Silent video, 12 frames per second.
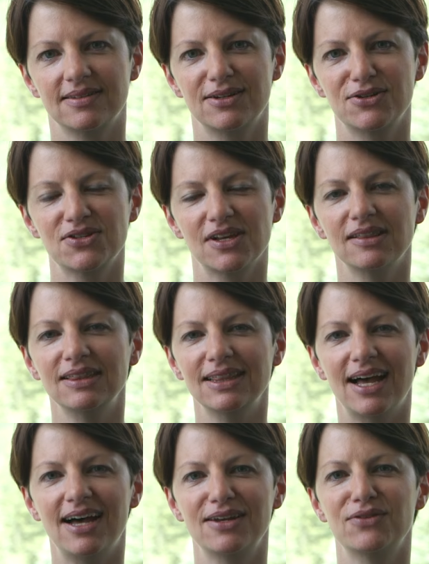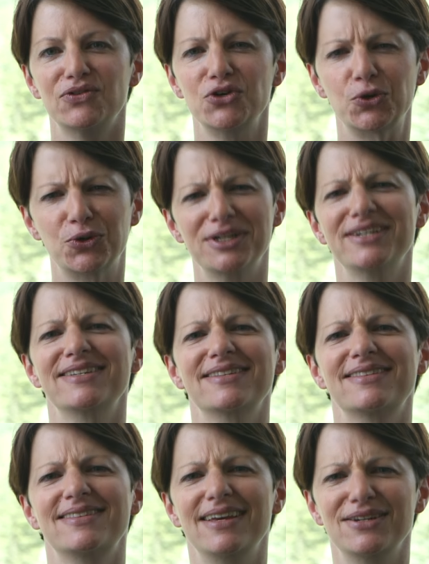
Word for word: There's a lot of noise